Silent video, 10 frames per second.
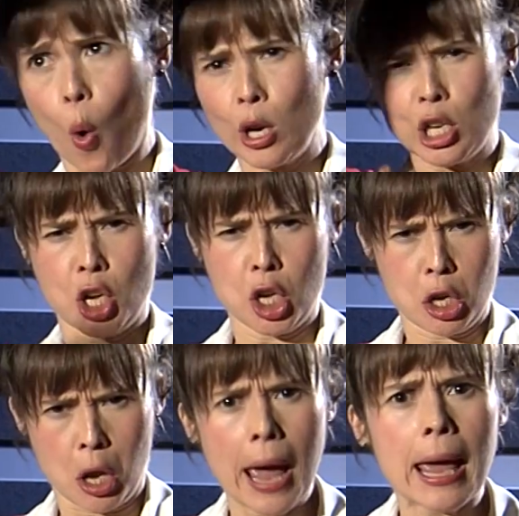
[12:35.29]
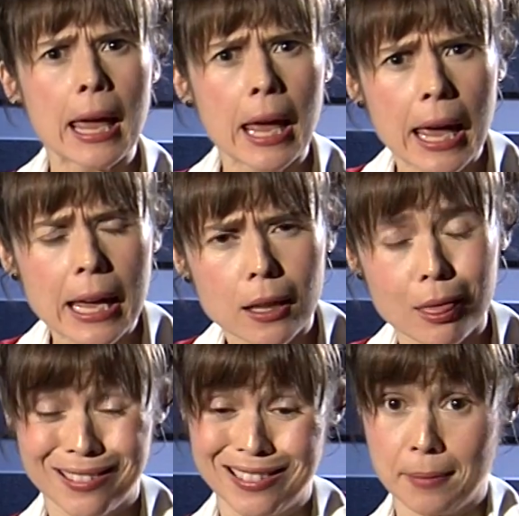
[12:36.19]
and he
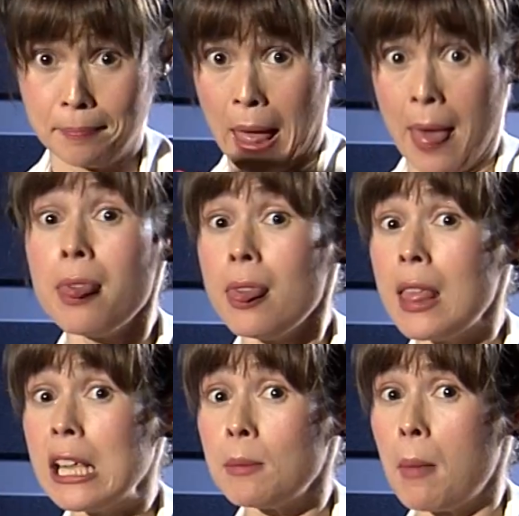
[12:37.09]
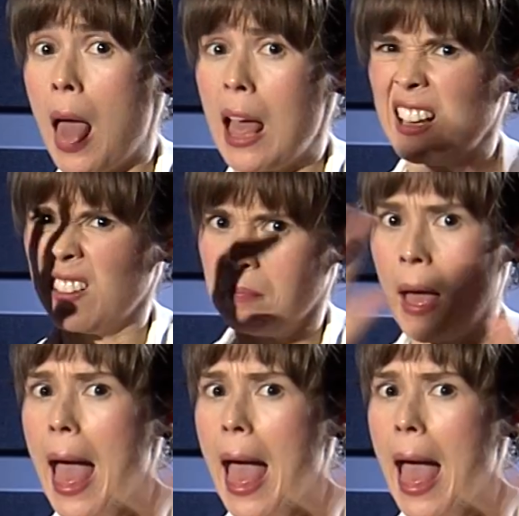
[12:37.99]
previously ruled England.